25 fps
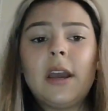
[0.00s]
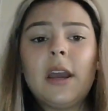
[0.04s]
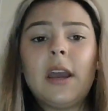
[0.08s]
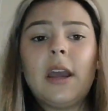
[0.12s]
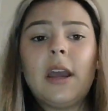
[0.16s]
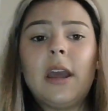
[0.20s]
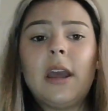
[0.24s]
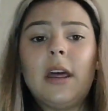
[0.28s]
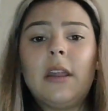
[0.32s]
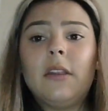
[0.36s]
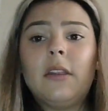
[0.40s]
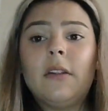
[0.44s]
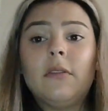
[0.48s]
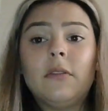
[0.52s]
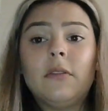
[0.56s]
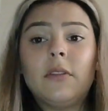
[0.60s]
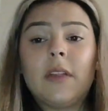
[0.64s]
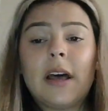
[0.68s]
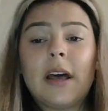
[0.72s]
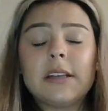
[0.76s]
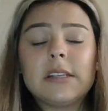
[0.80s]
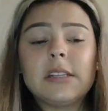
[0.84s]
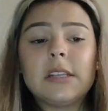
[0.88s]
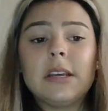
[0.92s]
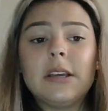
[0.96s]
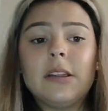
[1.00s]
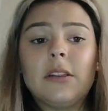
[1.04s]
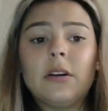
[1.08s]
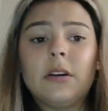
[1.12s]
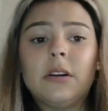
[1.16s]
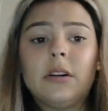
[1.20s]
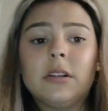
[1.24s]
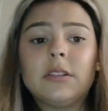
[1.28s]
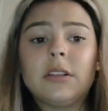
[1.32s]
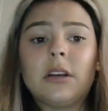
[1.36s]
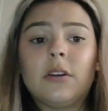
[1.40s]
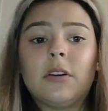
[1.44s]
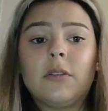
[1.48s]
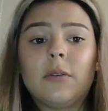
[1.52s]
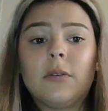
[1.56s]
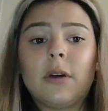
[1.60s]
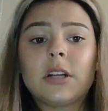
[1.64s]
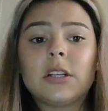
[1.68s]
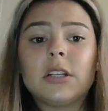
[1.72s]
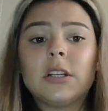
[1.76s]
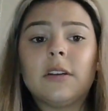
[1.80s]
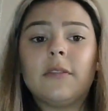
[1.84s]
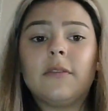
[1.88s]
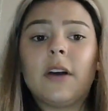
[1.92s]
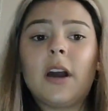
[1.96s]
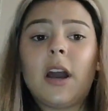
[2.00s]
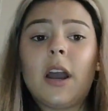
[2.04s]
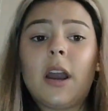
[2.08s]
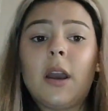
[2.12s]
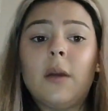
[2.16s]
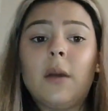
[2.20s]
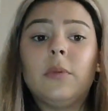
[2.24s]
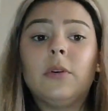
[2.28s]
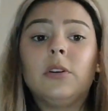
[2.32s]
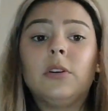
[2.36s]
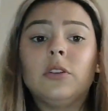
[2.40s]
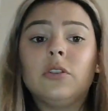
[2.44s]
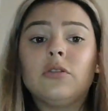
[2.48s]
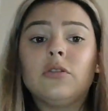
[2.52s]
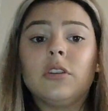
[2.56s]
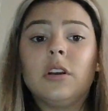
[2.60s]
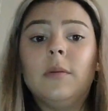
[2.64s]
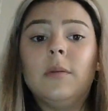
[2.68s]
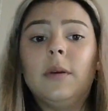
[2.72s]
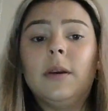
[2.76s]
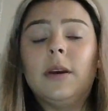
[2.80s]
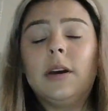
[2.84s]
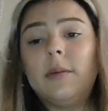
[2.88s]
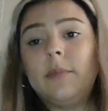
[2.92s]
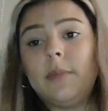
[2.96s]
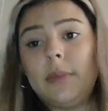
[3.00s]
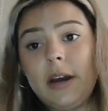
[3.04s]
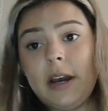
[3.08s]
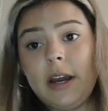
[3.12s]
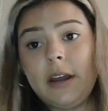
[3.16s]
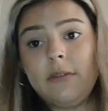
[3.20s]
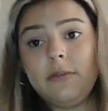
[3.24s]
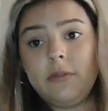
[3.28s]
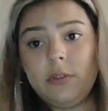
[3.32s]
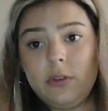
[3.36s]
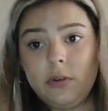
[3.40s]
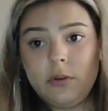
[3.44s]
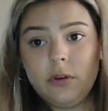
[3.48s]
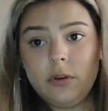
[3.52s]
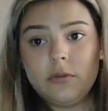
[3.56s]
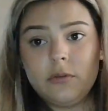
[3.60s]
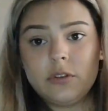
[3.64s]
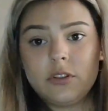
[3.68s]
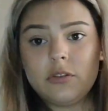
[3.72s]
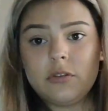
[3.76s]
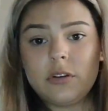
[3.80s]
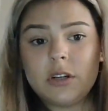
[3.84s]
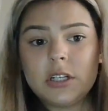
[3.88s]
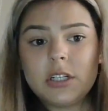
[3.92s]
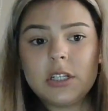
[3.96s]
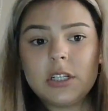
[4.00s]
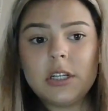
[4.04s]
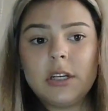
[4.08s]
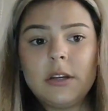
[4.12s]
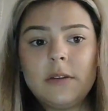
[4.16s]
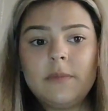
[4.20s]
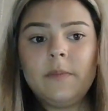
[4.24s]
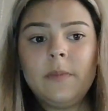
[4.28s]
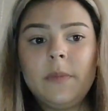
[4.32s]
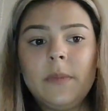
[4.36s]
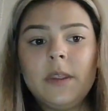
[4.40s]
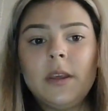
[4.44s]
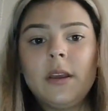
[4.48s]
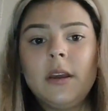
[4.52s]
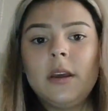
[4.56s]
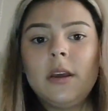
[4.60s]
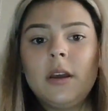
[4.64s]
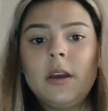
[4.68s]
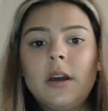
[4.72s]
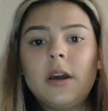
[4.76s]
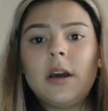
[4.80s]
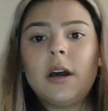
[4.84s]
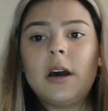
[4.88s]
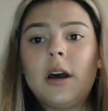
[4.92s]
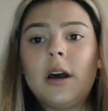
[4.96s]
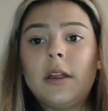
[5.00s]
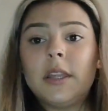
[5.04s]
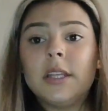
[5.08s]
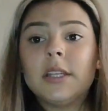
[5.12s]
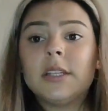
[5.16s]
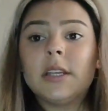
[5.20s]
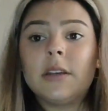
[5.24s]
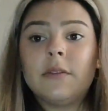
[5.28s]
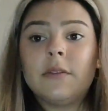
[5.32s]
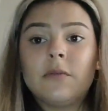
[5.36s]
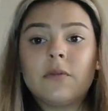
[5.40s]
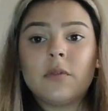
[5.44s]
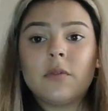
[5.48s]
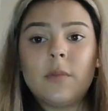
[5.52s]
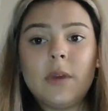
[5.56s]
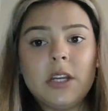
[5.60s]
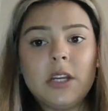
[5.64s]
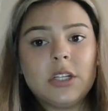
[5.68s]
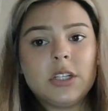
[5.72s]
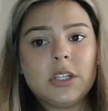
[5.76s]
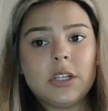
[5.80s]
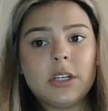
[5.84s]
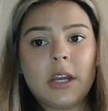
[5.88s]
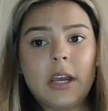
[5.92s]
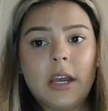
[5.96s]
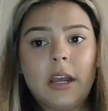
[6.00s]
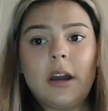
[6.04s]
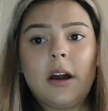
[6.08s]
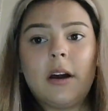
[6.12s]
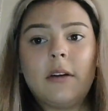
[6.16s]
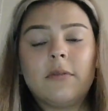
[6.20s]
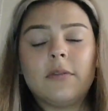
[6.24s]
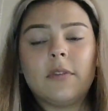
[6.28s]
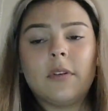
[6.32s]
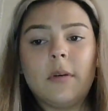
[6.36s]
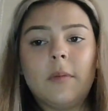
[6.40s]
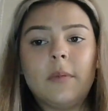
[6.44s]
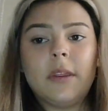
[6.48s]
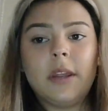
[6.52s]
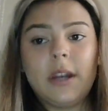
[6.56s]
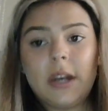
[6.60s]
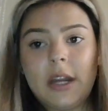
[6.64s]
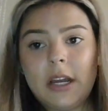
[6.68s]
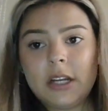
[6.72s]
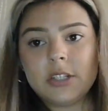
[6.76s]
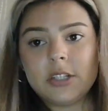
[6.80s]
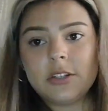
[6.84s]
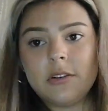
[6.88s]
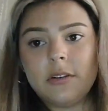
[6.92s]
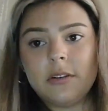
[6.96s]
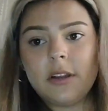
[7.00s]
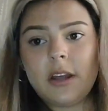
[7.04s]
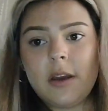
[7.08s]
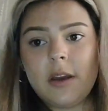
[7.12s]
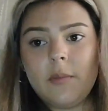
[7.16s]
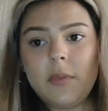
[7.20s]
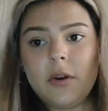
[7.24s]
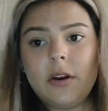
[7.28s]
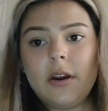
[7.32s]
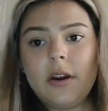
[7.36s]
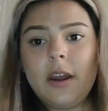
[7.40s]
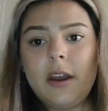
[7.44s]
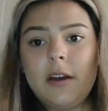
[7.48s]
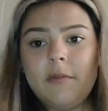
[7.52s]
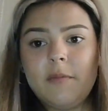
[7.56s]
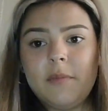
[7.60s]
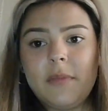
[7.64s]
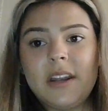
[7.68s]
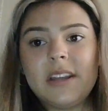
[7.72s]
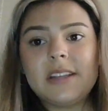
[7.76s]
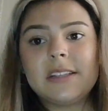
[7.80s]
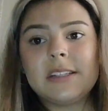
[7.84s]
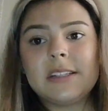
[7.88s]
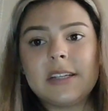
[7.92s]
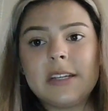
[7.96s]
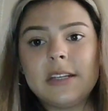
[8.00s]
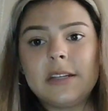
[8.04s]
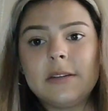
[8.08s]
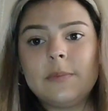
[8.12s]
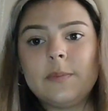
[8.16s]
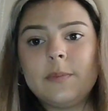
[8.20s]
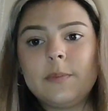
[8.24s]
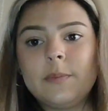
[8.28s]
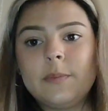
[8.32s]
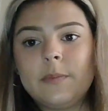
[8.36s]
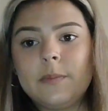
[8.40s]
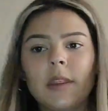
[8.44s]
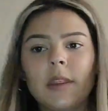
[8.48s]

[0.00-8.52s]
And lastly, there is a correction of hyponatremia by fluid restriction. This information I got from the National Library of Medicine.